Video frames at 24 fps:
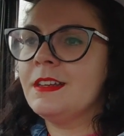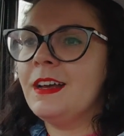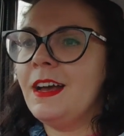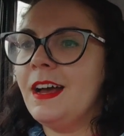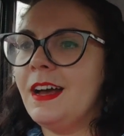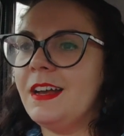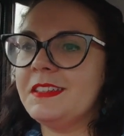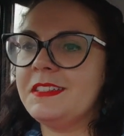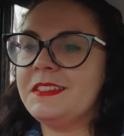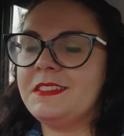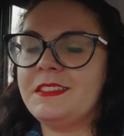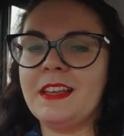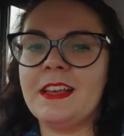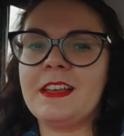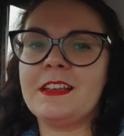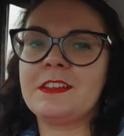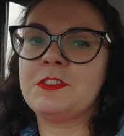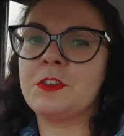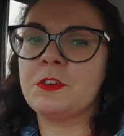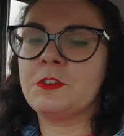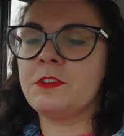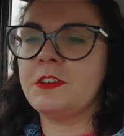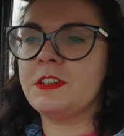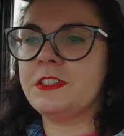6
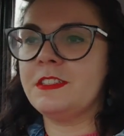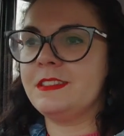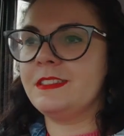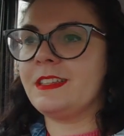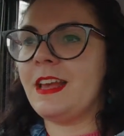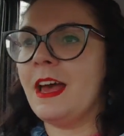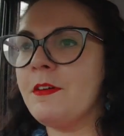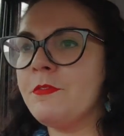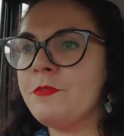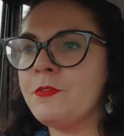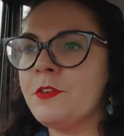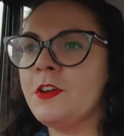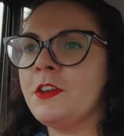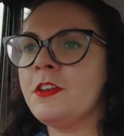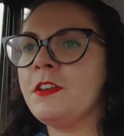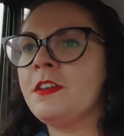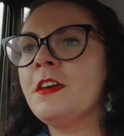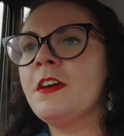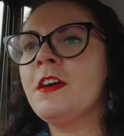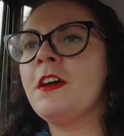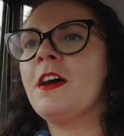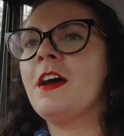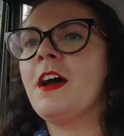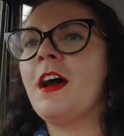or a 7,
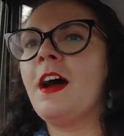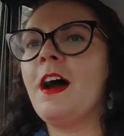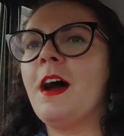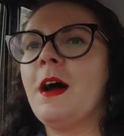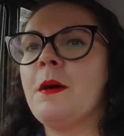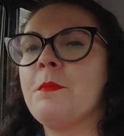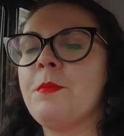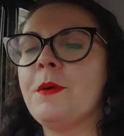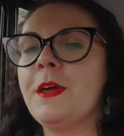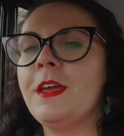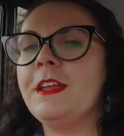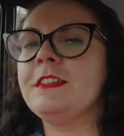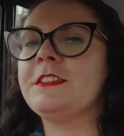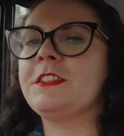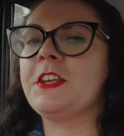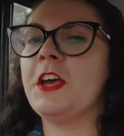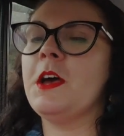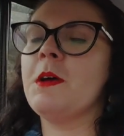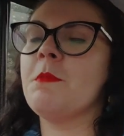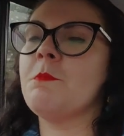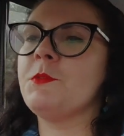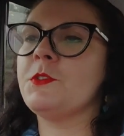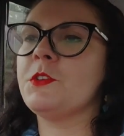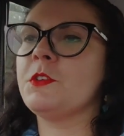but in
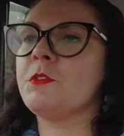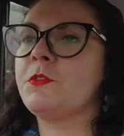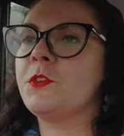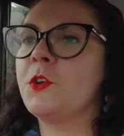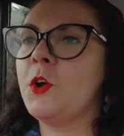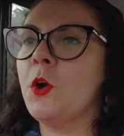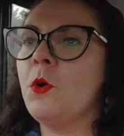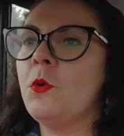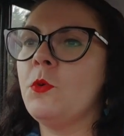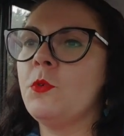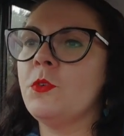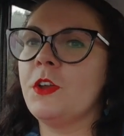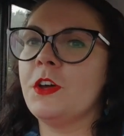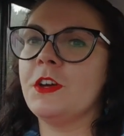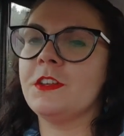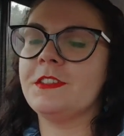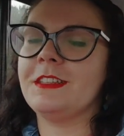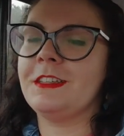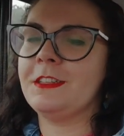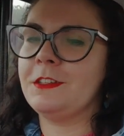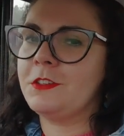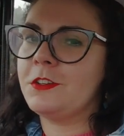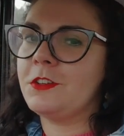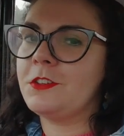terms of coolness, in
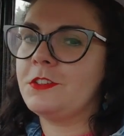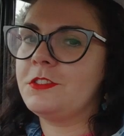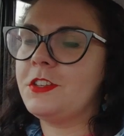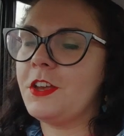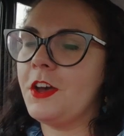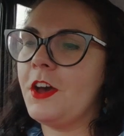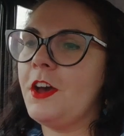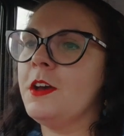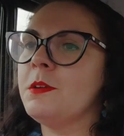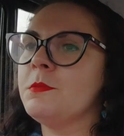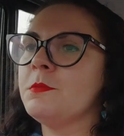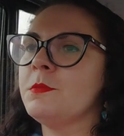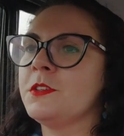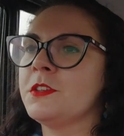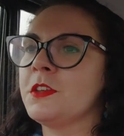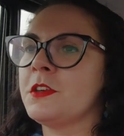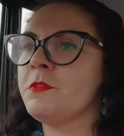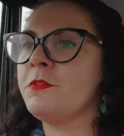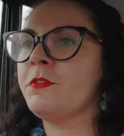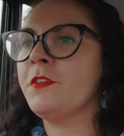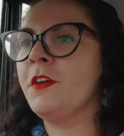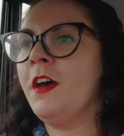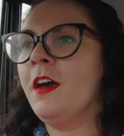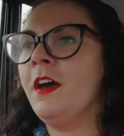terms of
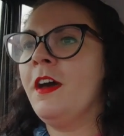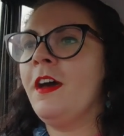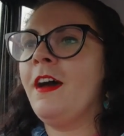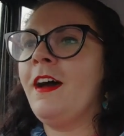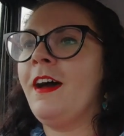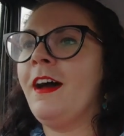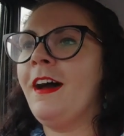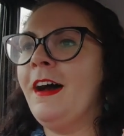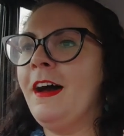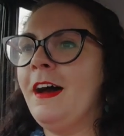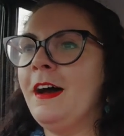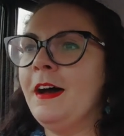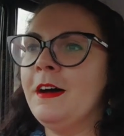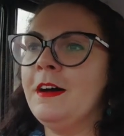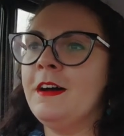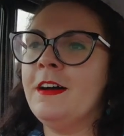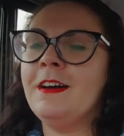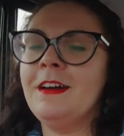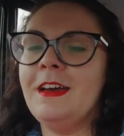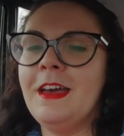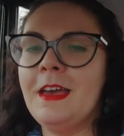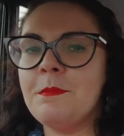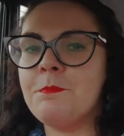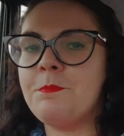
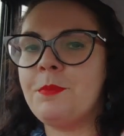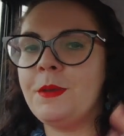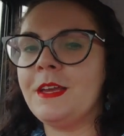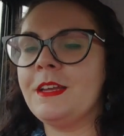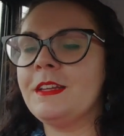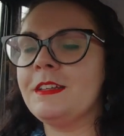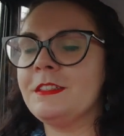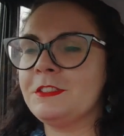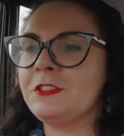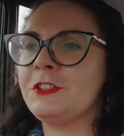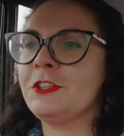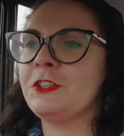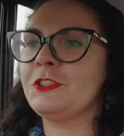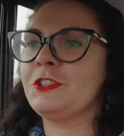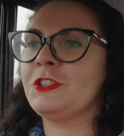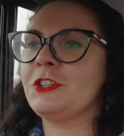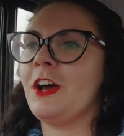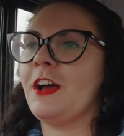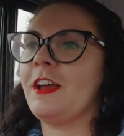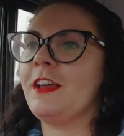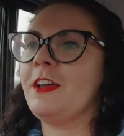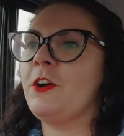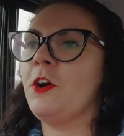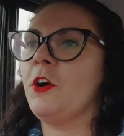it being such an
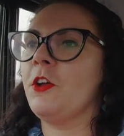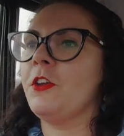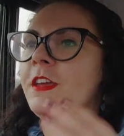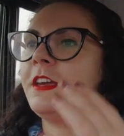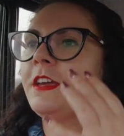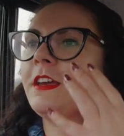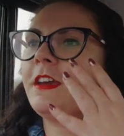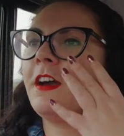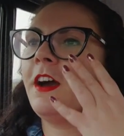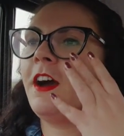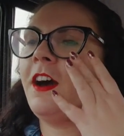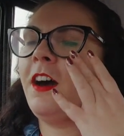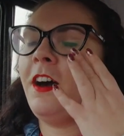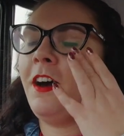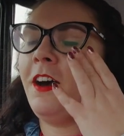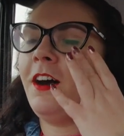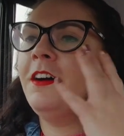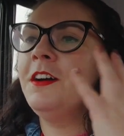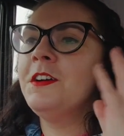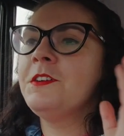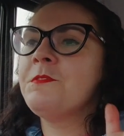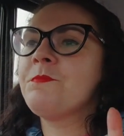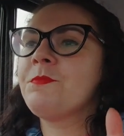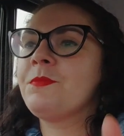iconic car,
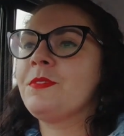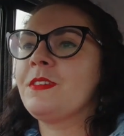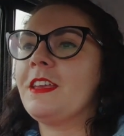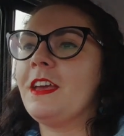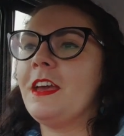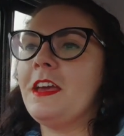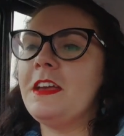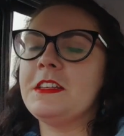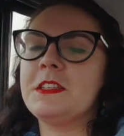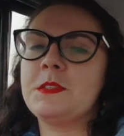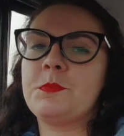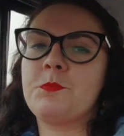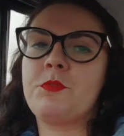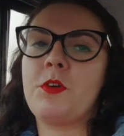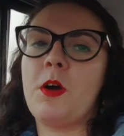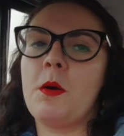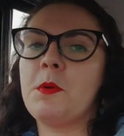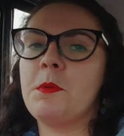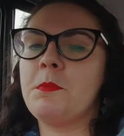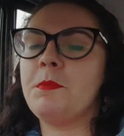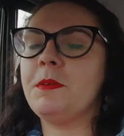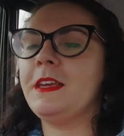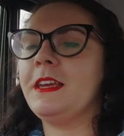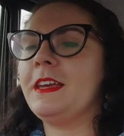it's
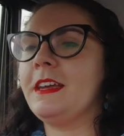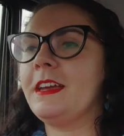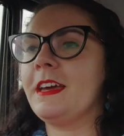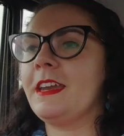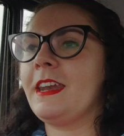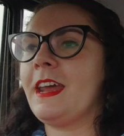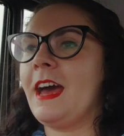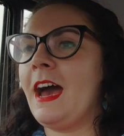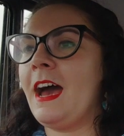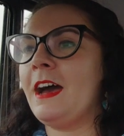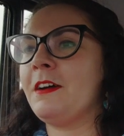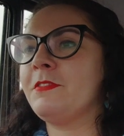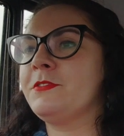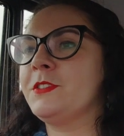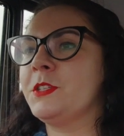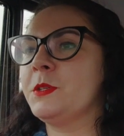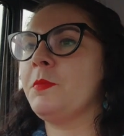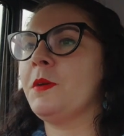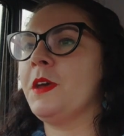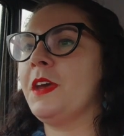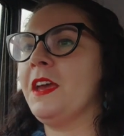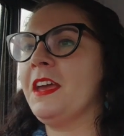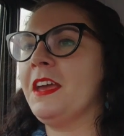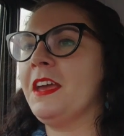probably going to have to
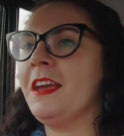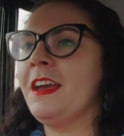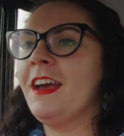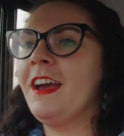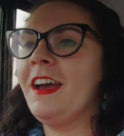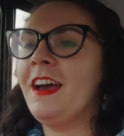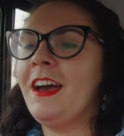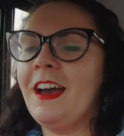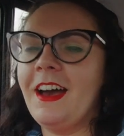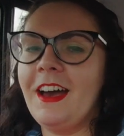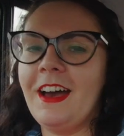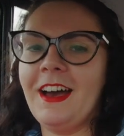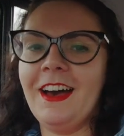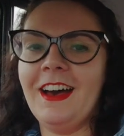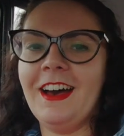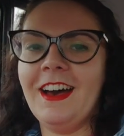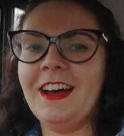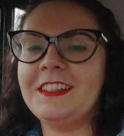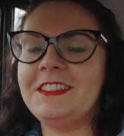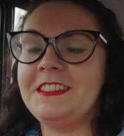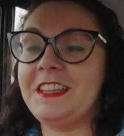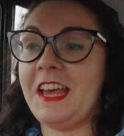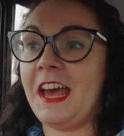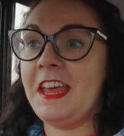be a
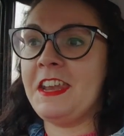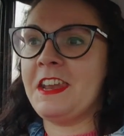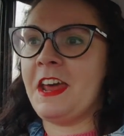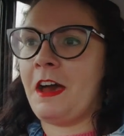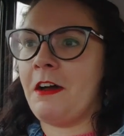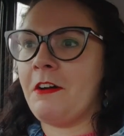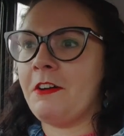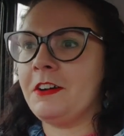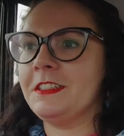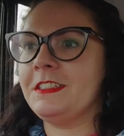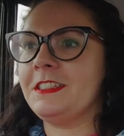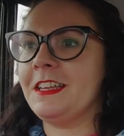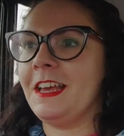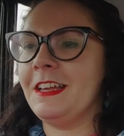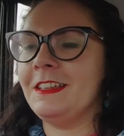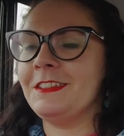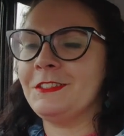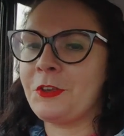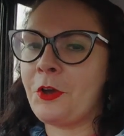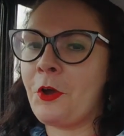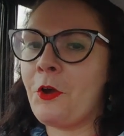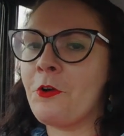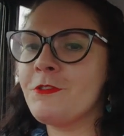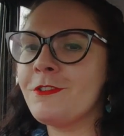10 out of 10. So
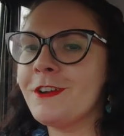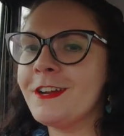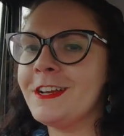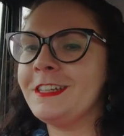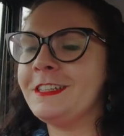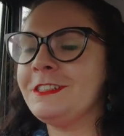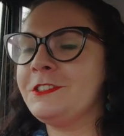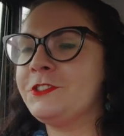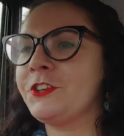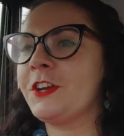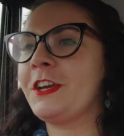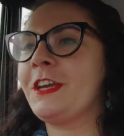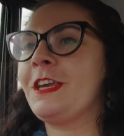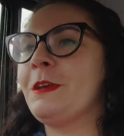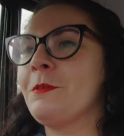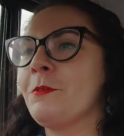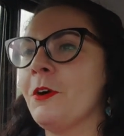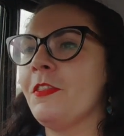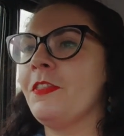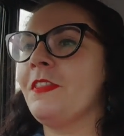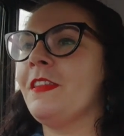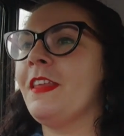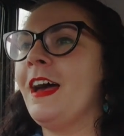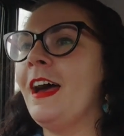a really tricky one
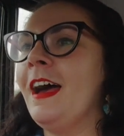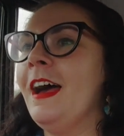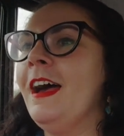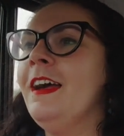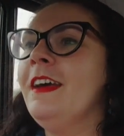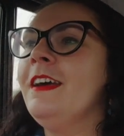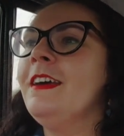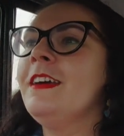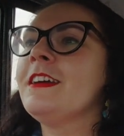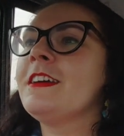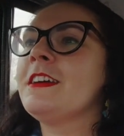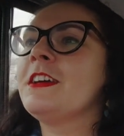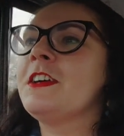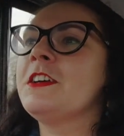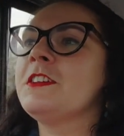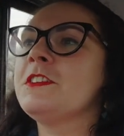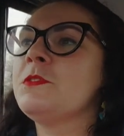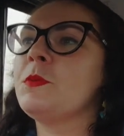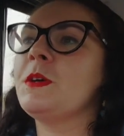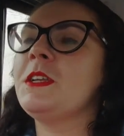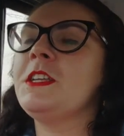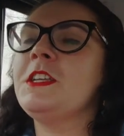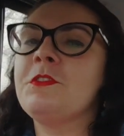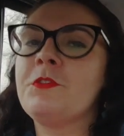there, because
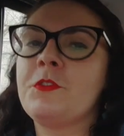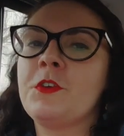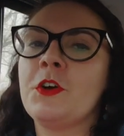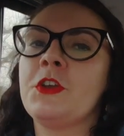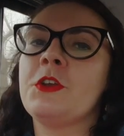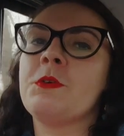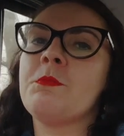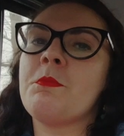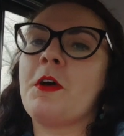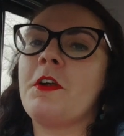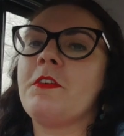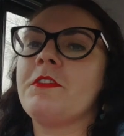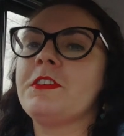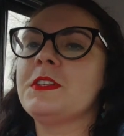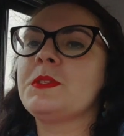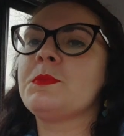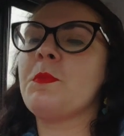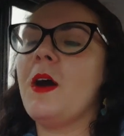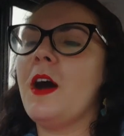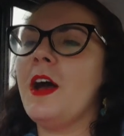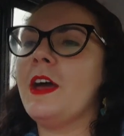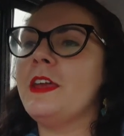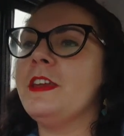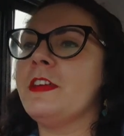when you've got a Morris
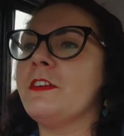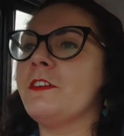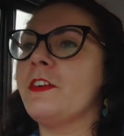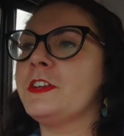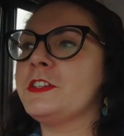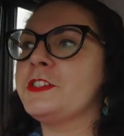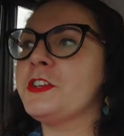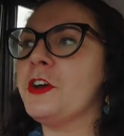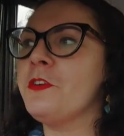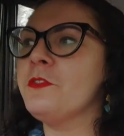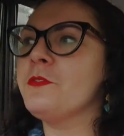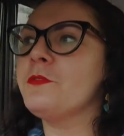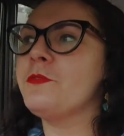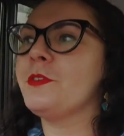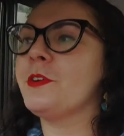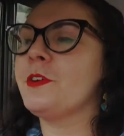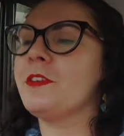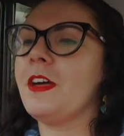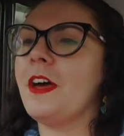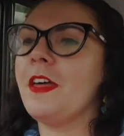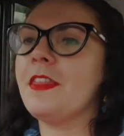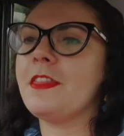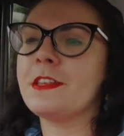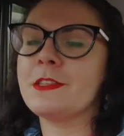Minor, I don't feel
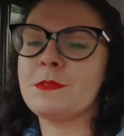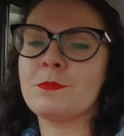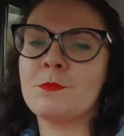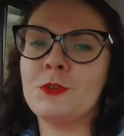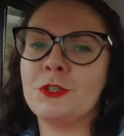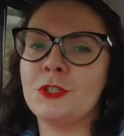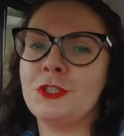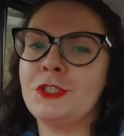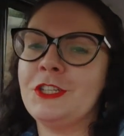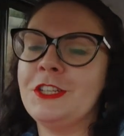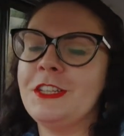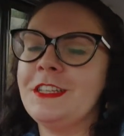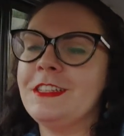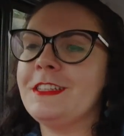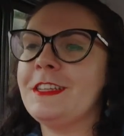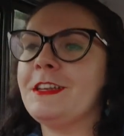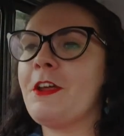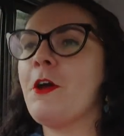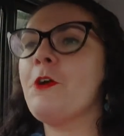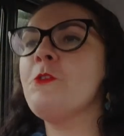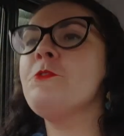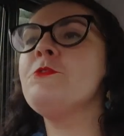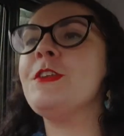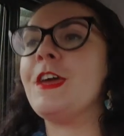like there's much need in
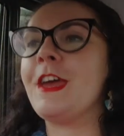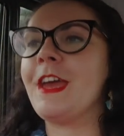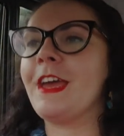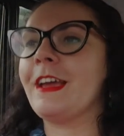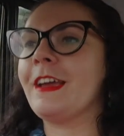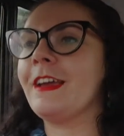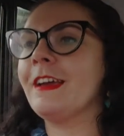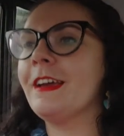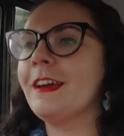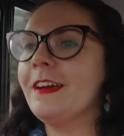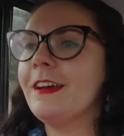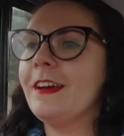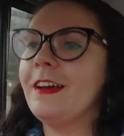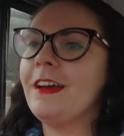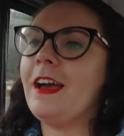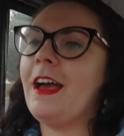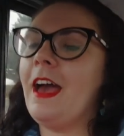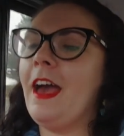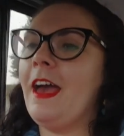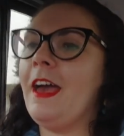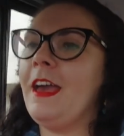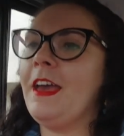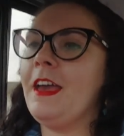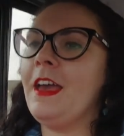owning
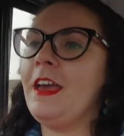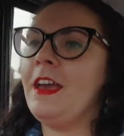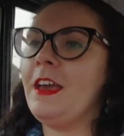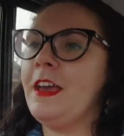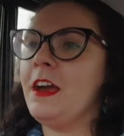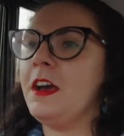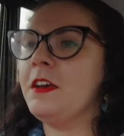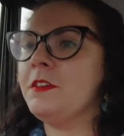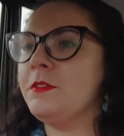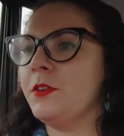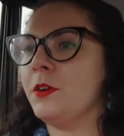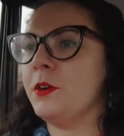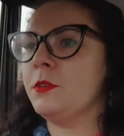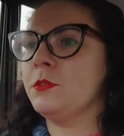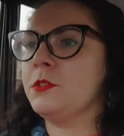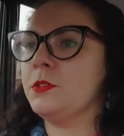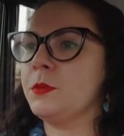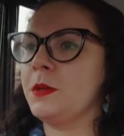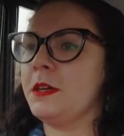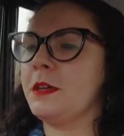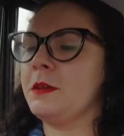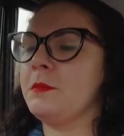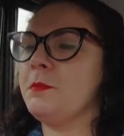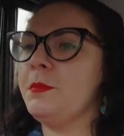a
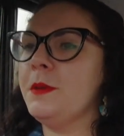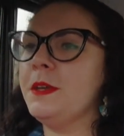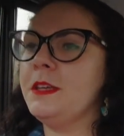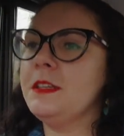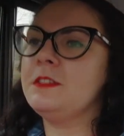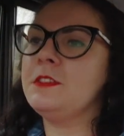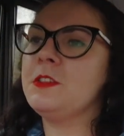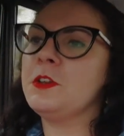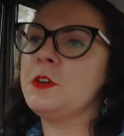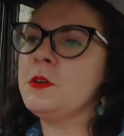Volkswagen Beetle,